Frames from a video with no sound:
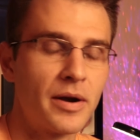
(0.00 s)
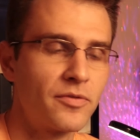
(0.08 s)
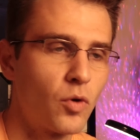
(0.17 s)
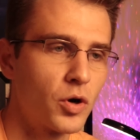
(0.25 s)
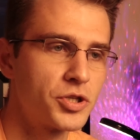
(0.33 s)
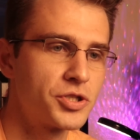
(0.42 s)
But
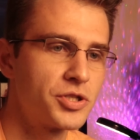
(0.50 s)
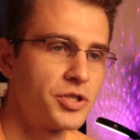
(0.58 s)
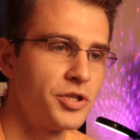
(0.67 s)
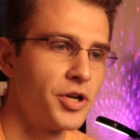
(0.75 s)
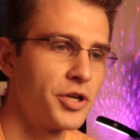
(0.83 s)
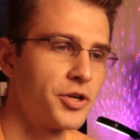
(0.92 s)
of
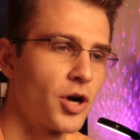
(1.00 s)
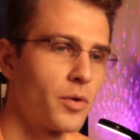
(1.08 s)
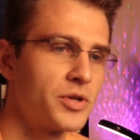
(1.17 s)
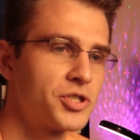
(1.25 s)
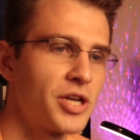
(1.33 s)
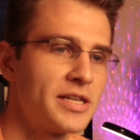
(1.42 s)
course, you're
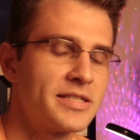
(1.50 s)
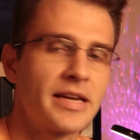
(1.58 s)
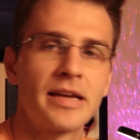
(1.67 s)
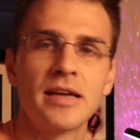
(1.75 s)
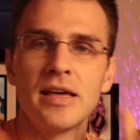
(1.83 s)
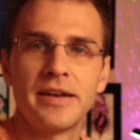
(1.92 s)
always
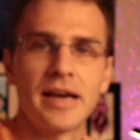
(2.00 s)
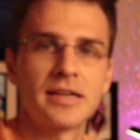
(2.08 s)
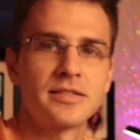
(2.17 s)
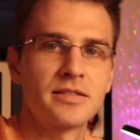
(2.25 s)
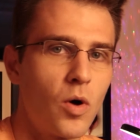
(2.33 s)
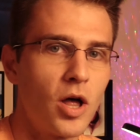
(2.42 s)
chasing the
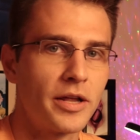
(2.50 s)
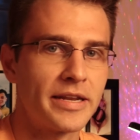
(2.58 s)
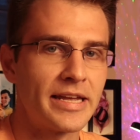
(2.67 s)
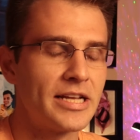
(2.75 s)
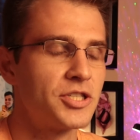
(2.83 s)
next quality.